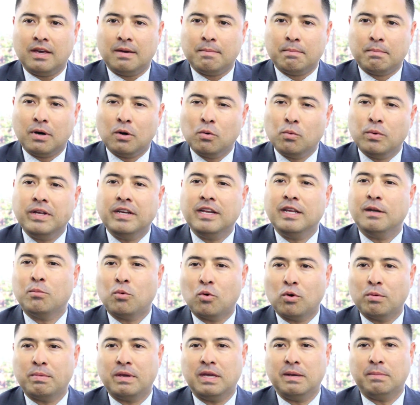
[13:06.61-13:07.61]
But we need
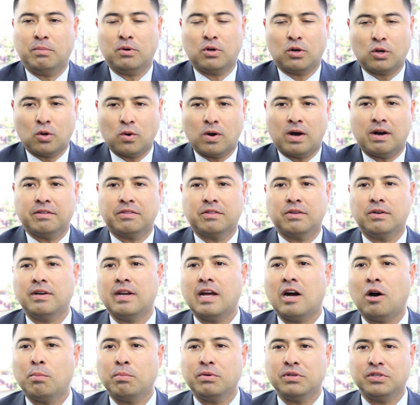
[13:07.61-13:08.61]
more people to go out there
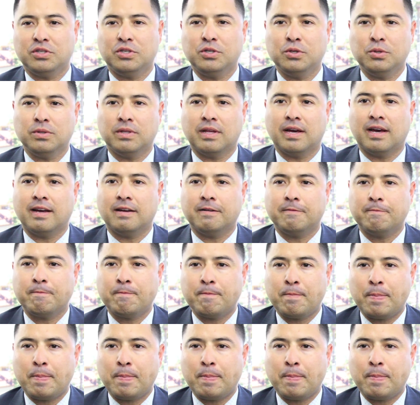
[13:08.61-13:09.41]
and help us do that.